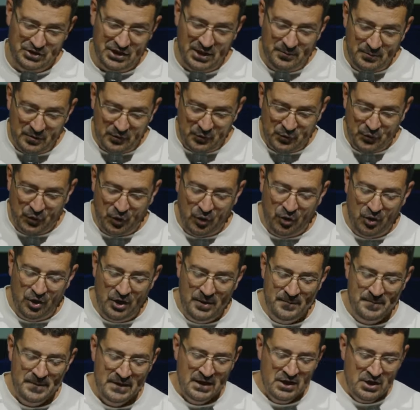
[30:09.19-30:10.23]
Number
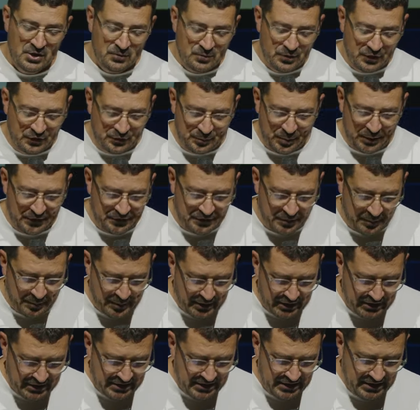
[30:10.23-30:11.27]
four,
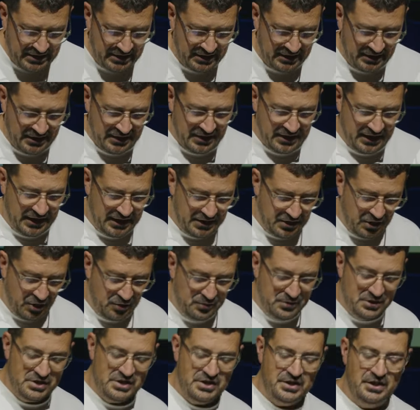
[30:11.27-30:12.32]
responsibility and
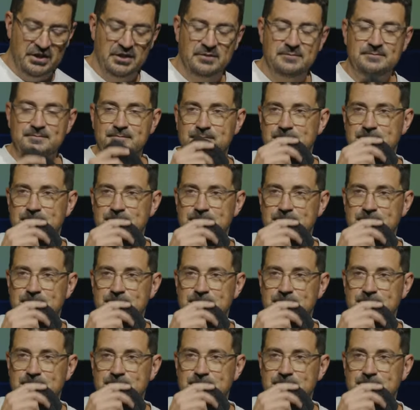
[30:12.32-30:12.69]
ownership.